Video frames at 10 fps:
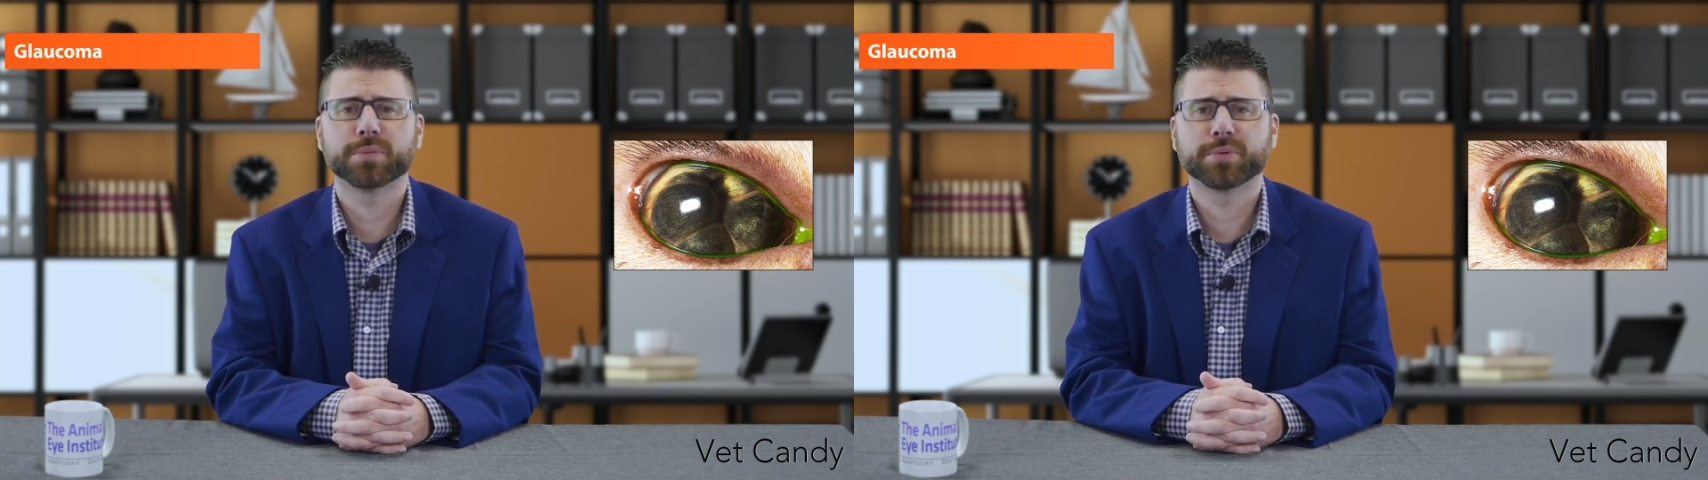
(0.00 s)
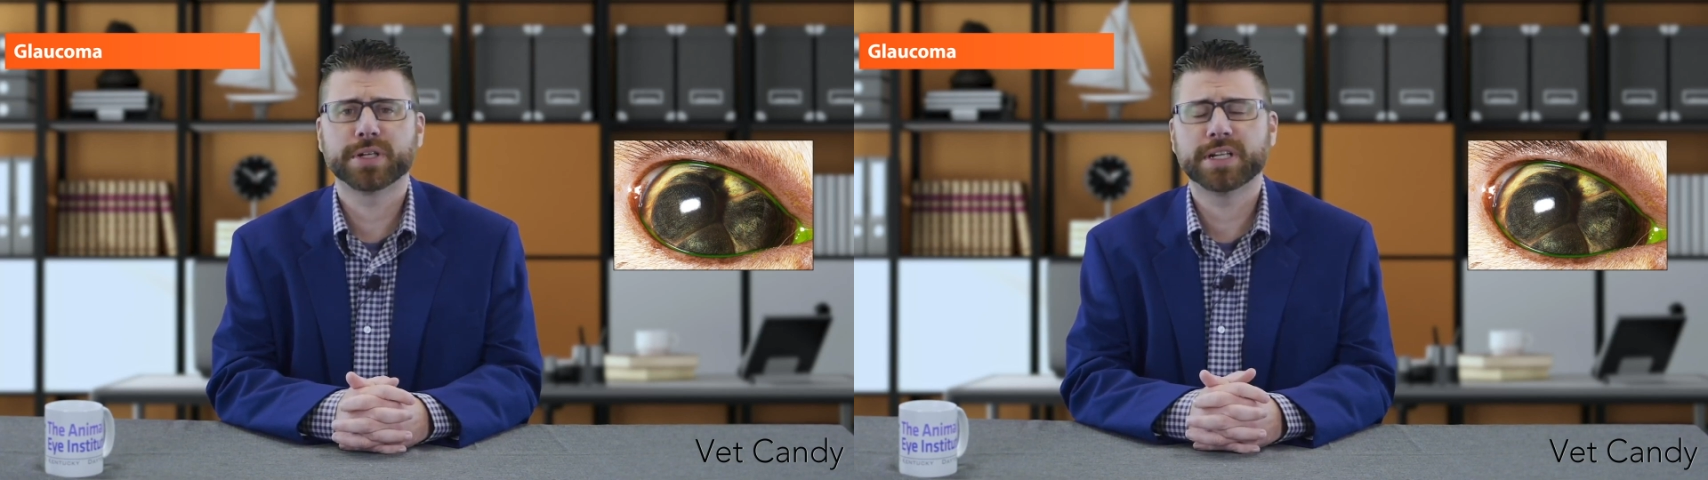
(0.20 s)

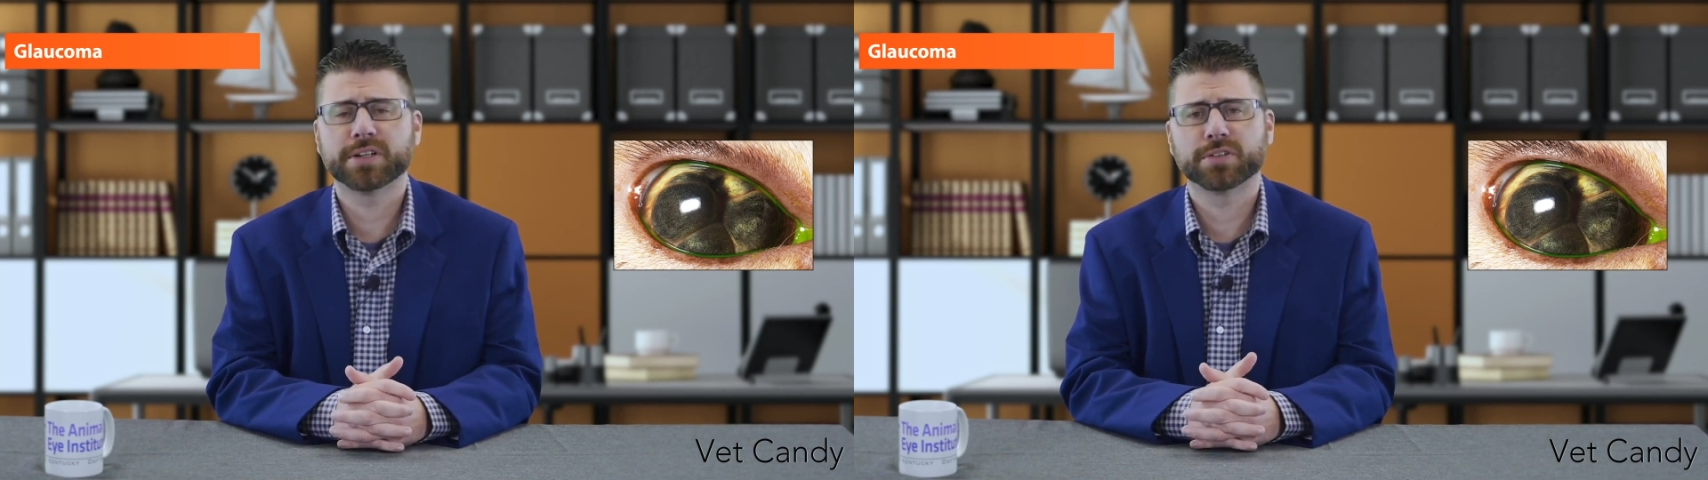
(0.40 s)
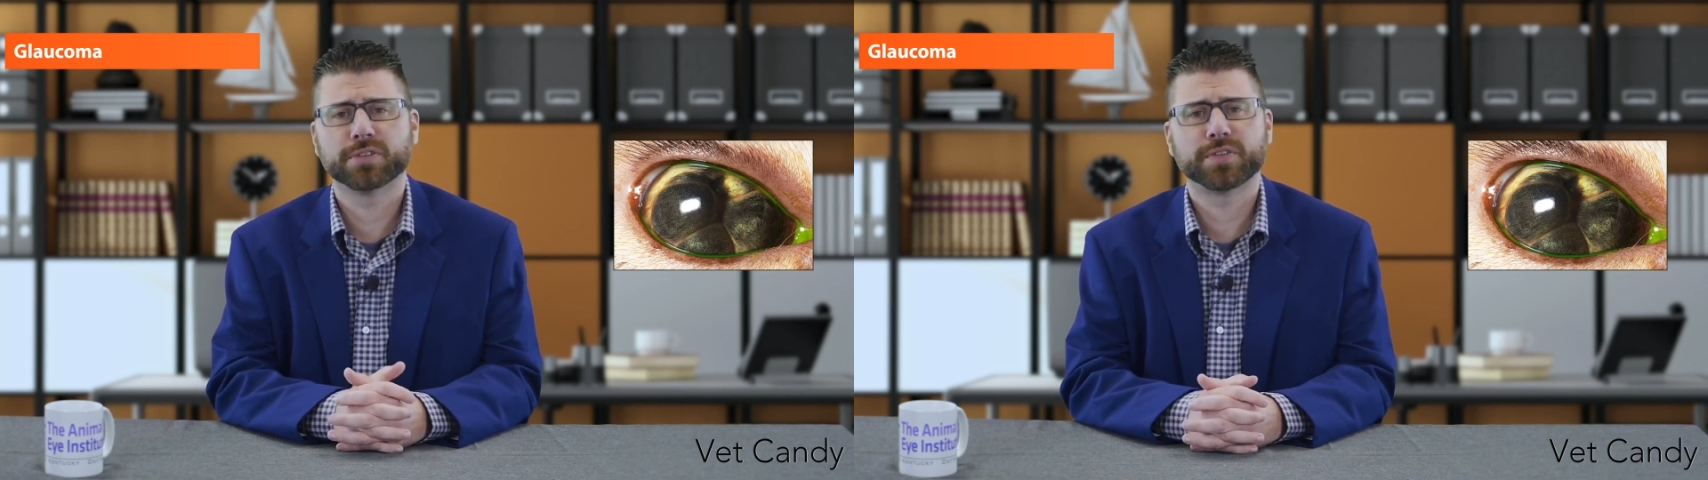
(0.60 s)

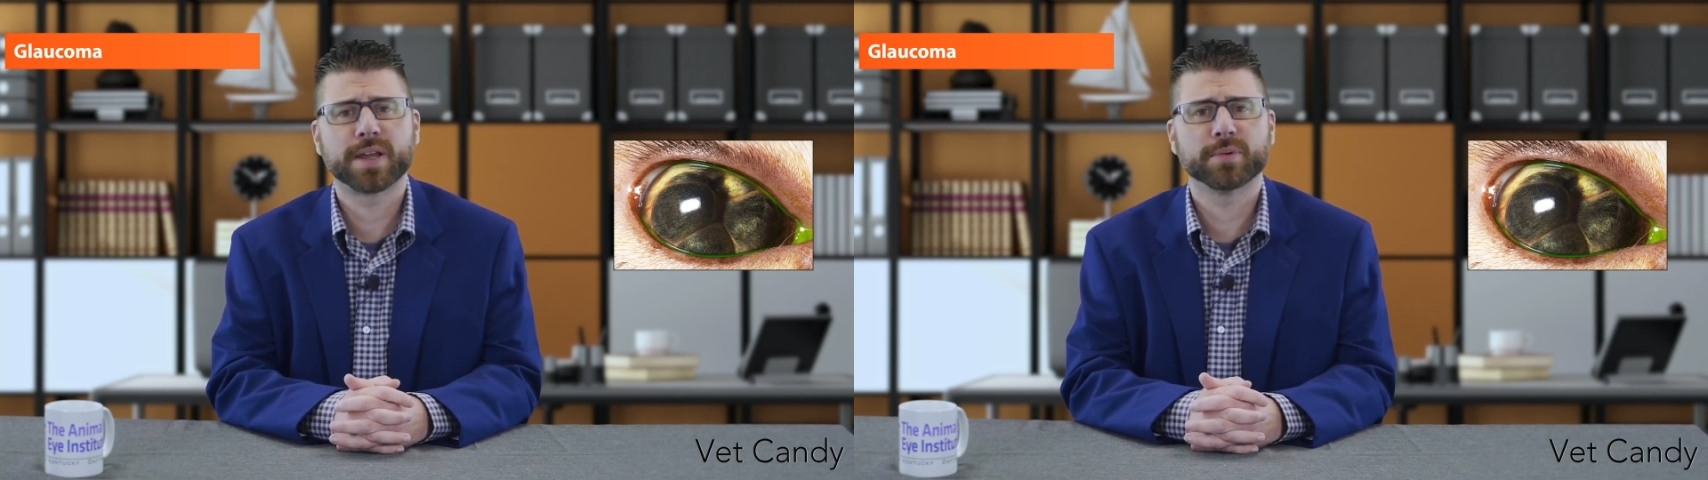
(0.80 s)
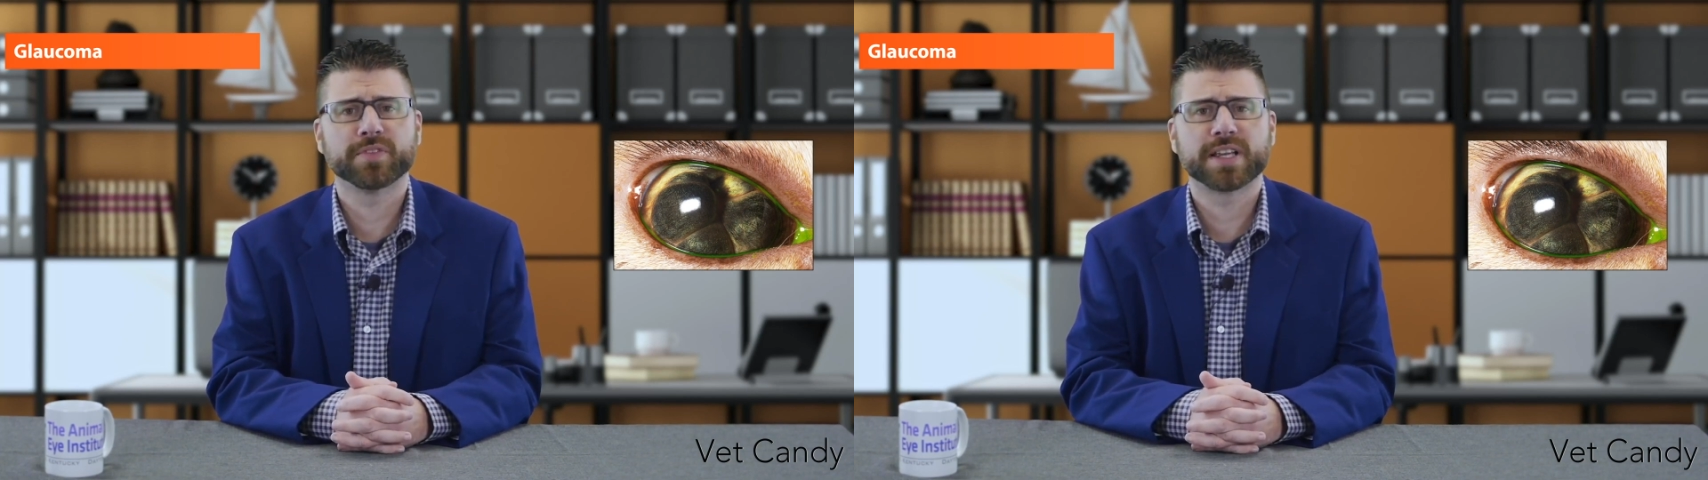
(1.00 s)
pre-iridal
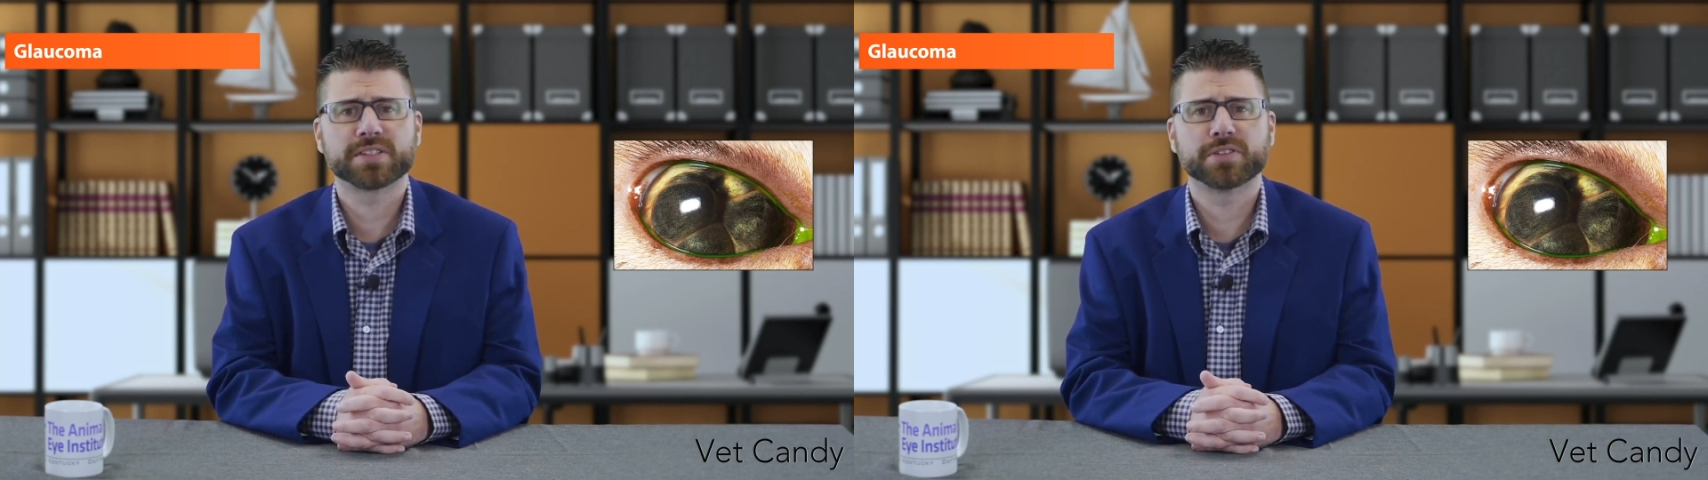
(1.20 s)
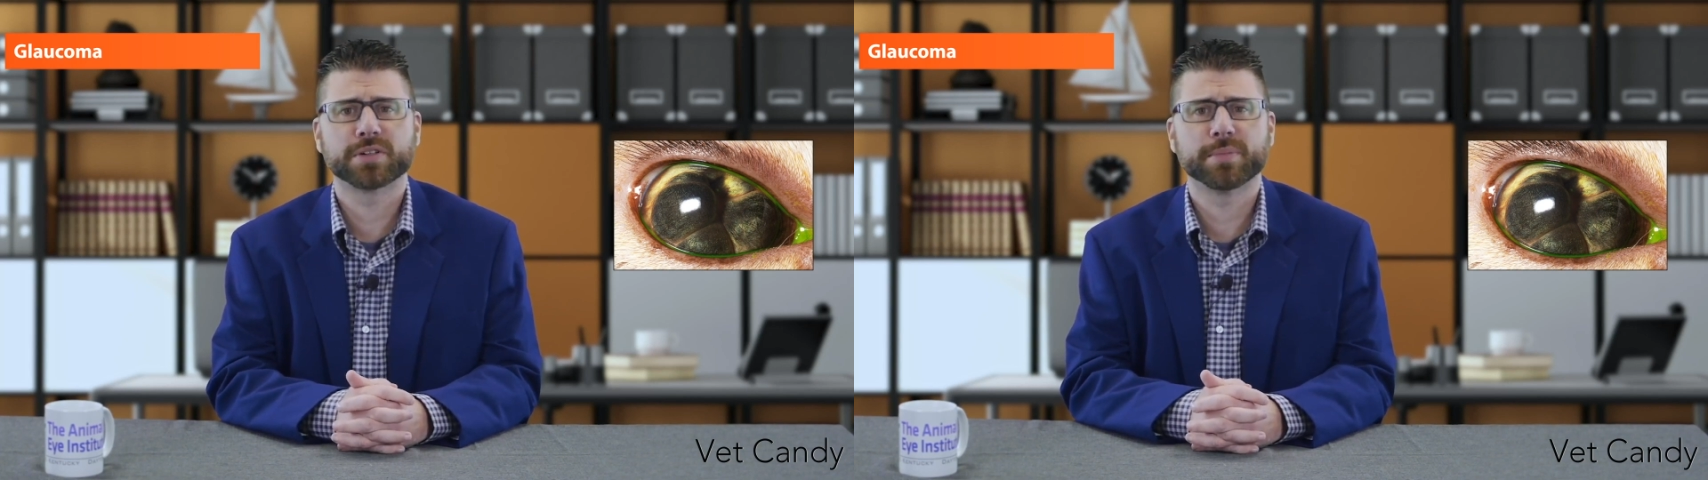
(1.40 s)

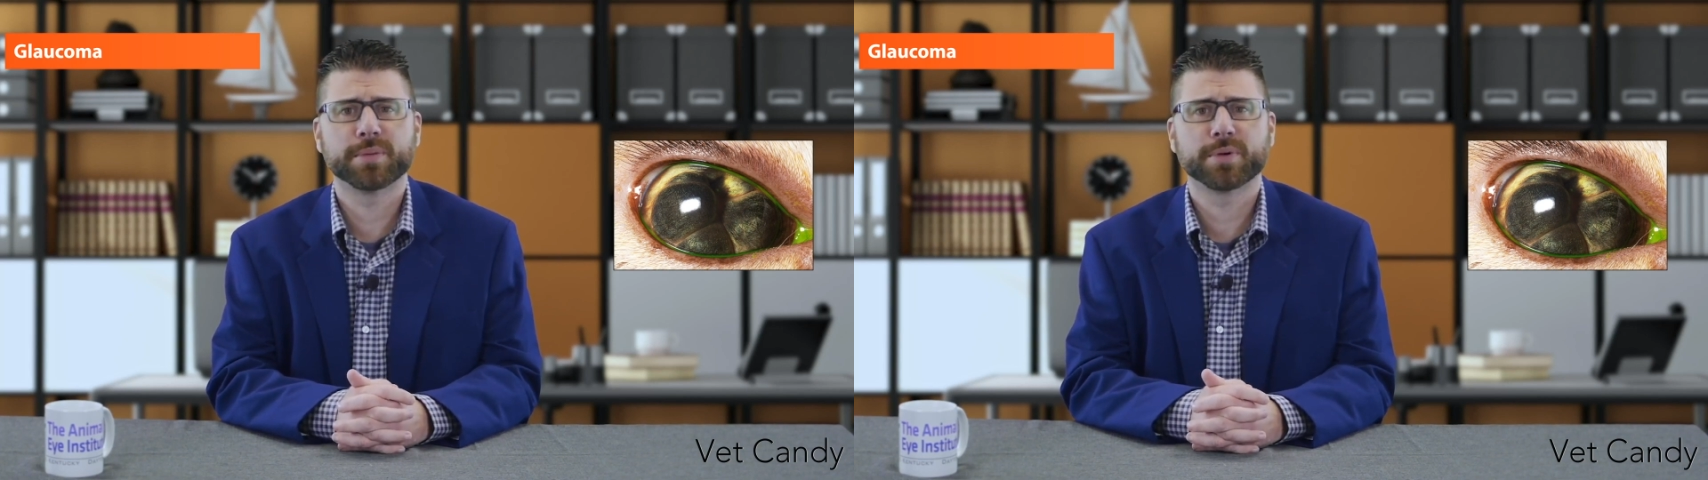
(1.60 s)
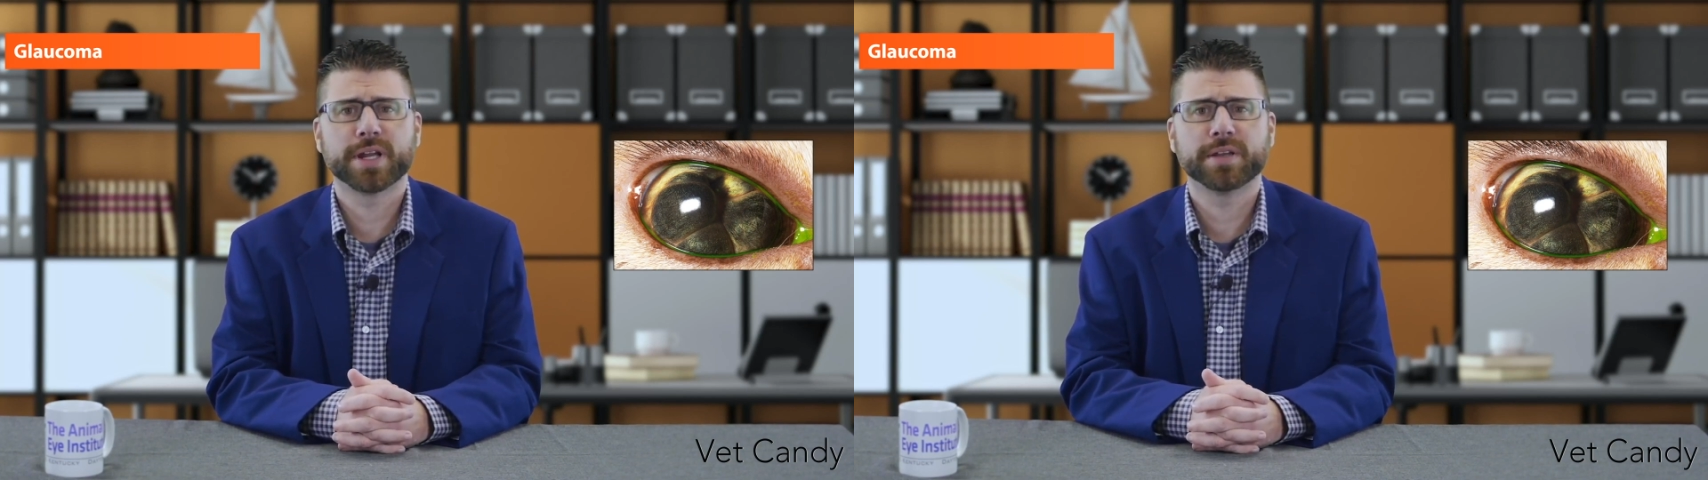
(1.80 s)
fibrovascular
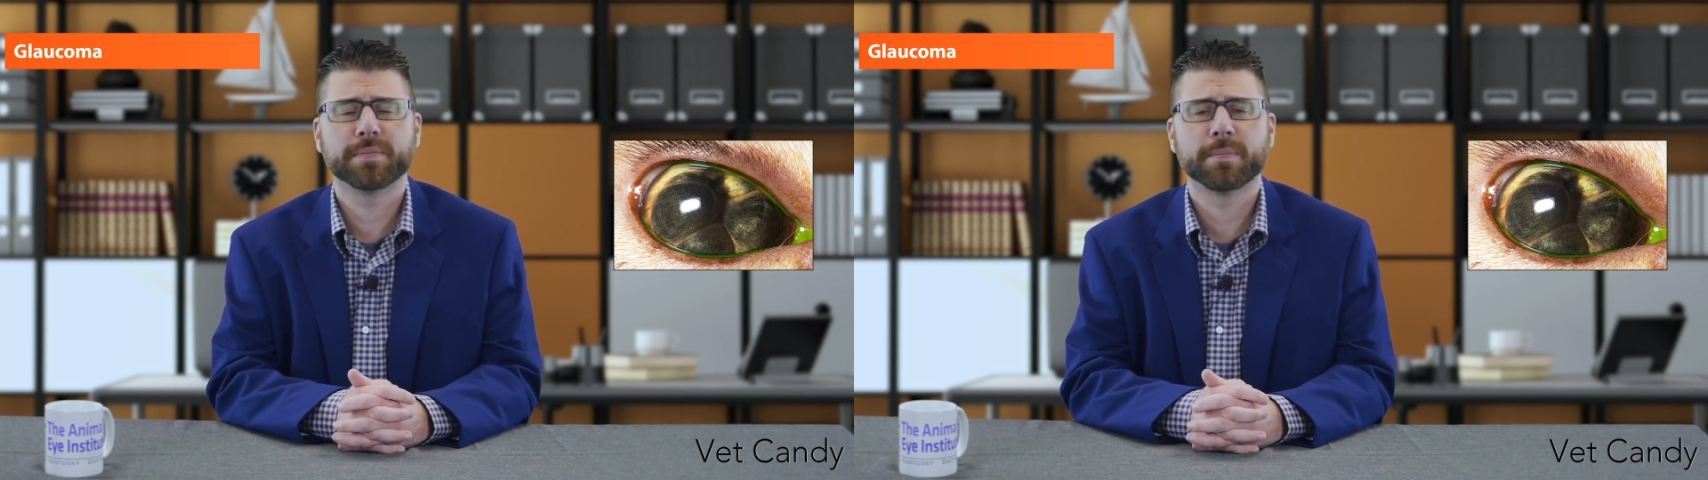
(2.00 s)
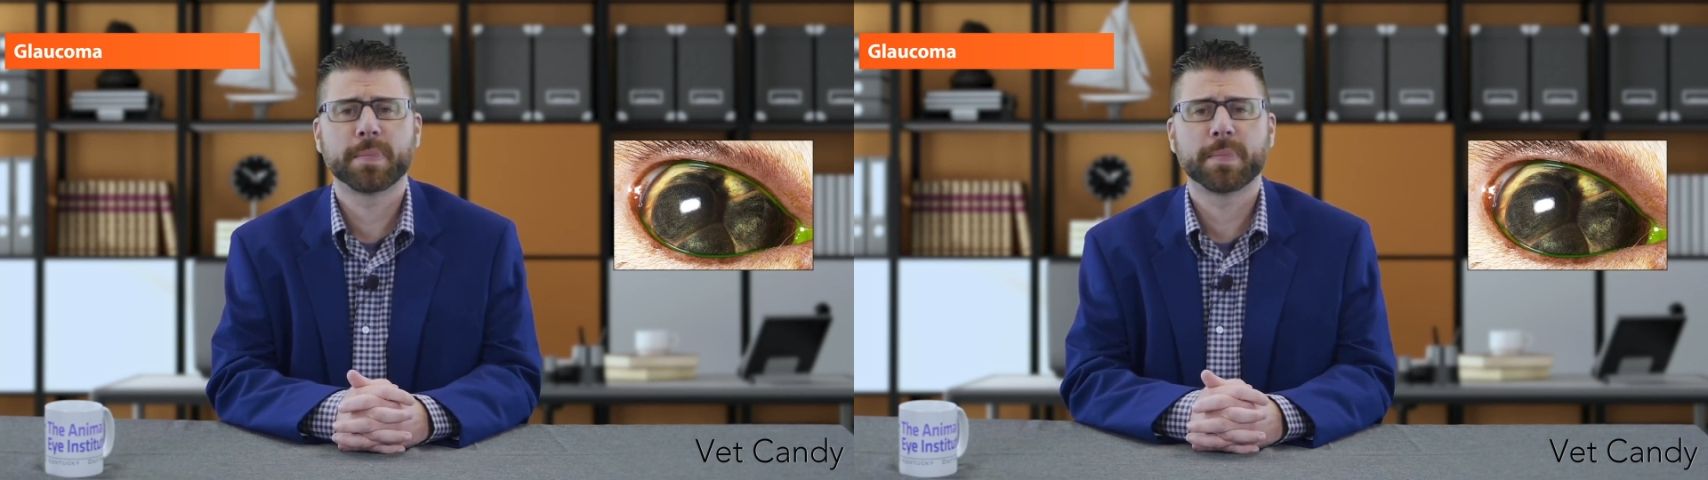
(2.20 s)
membrane,